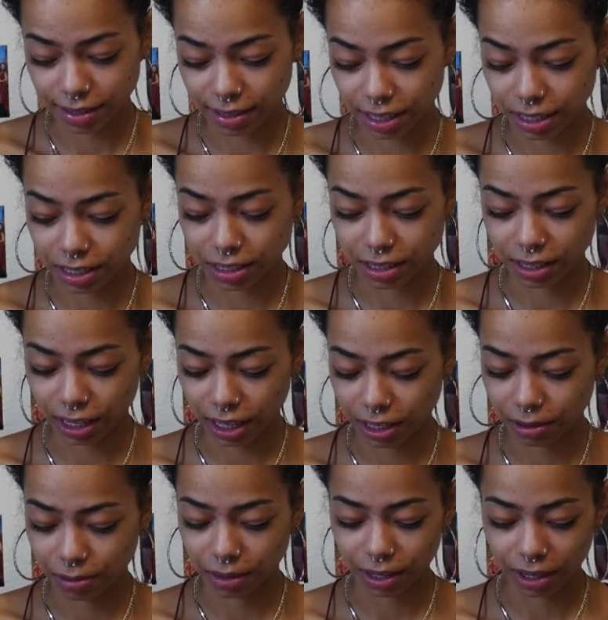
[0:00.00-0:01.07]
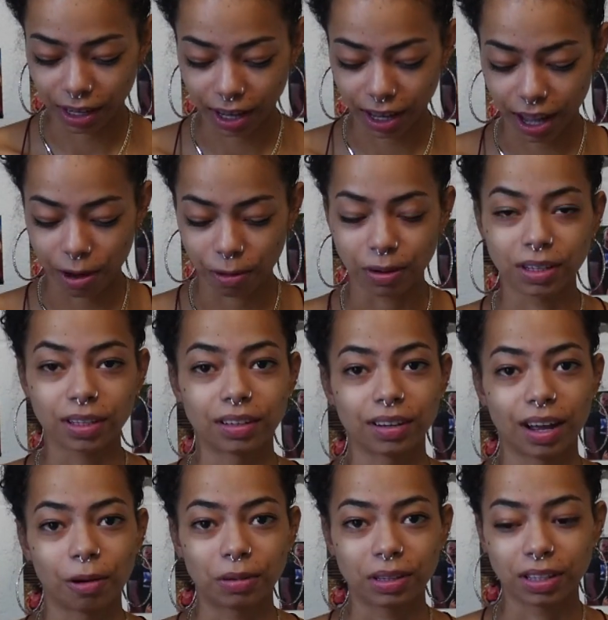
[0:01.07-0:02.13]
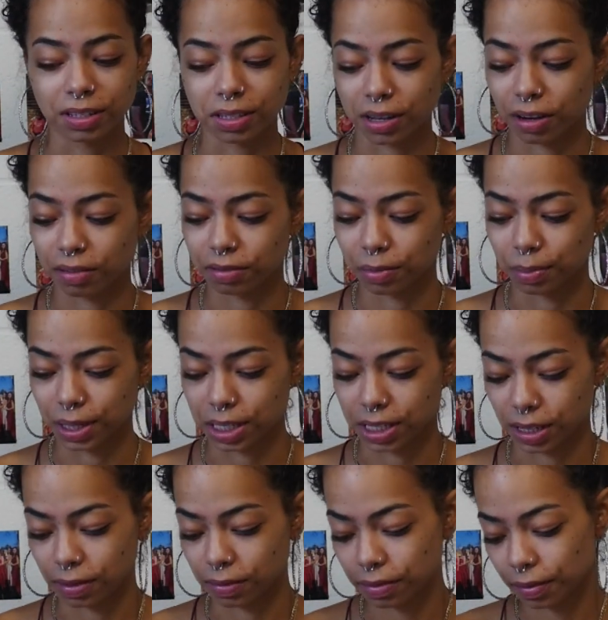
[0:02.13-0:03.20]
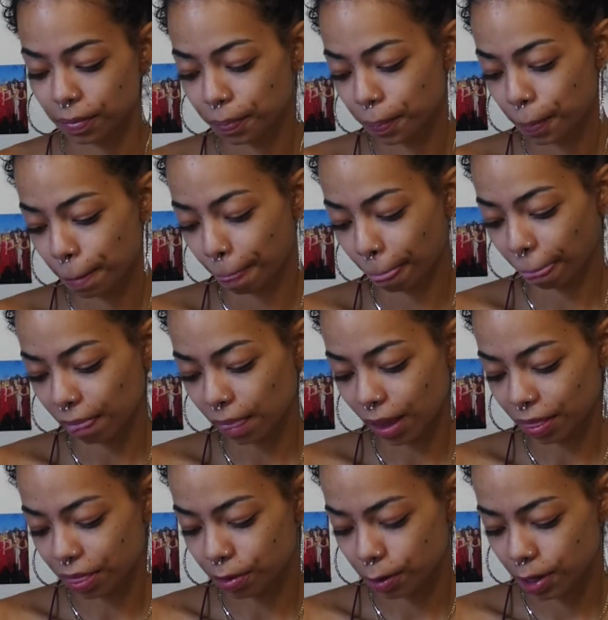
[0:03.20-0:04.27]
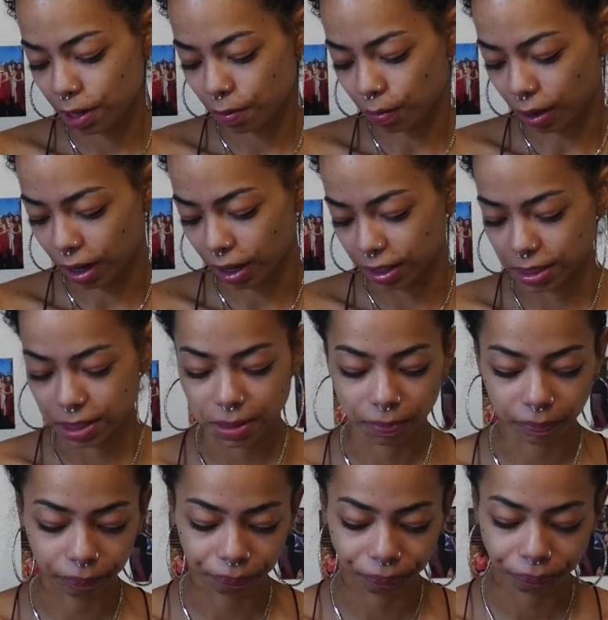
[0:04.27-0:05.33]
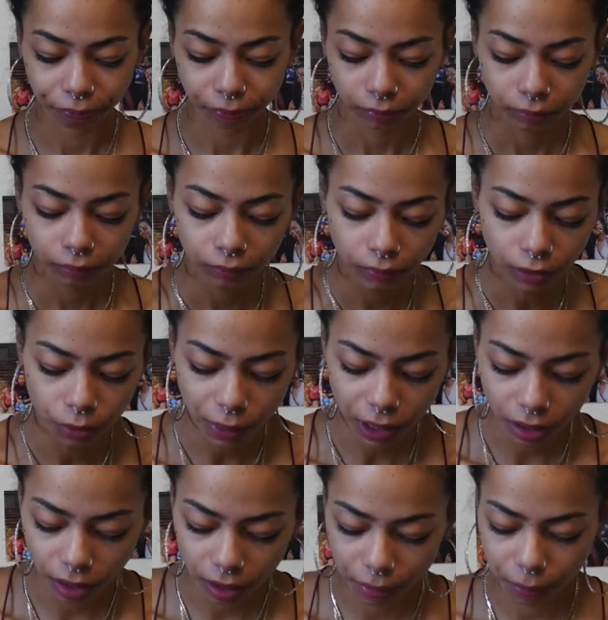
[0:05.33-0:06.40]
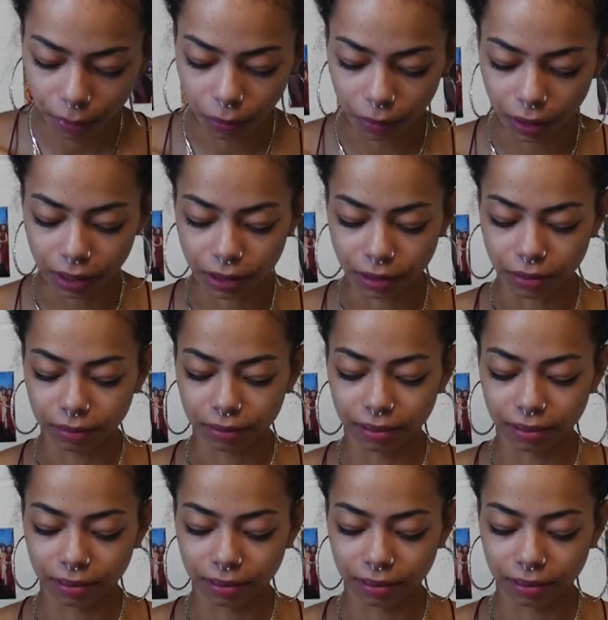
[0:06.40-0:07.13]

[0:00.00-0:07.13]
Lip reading: they just look at you and they're like, I want this star for myself. 3 of Wands. You make a lot of people want you.